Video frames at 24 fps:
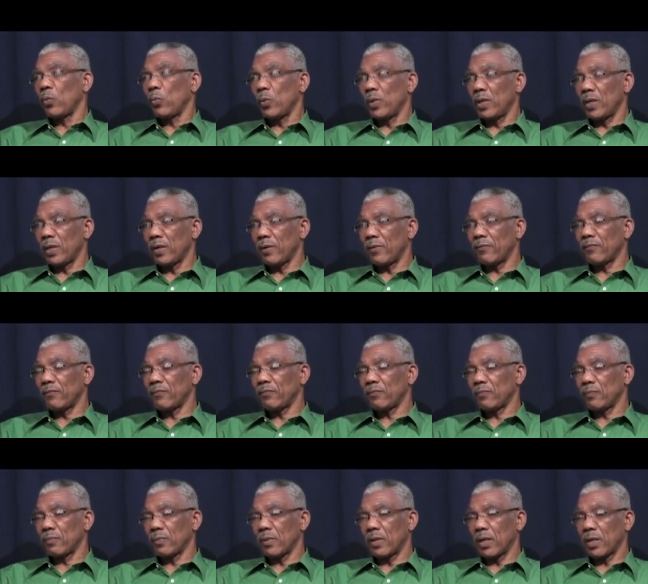we have
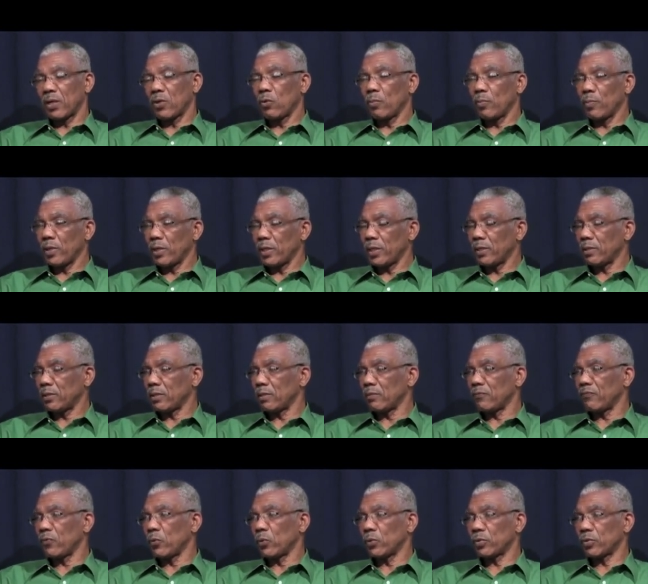
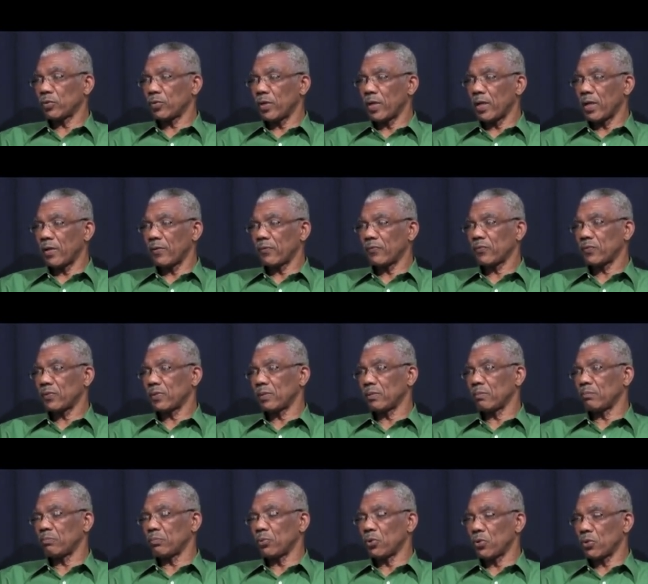accumulated photographs
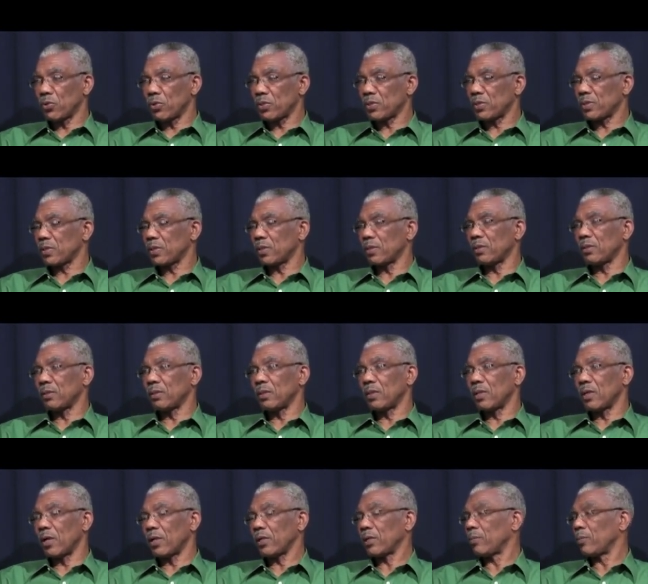and books and
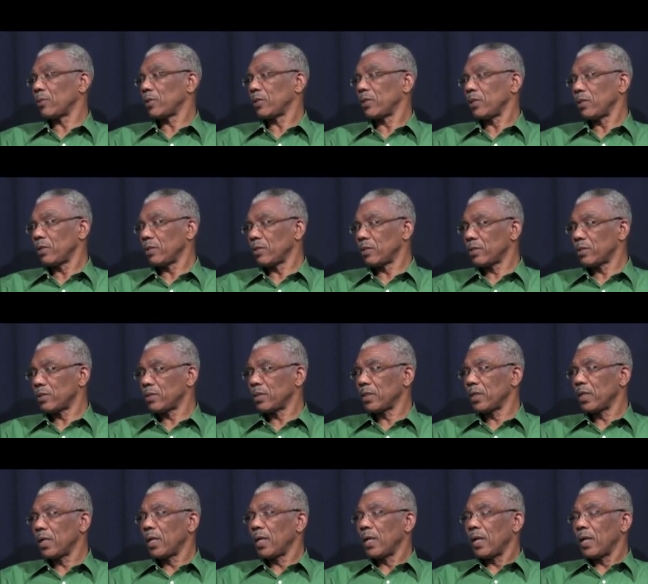other materials,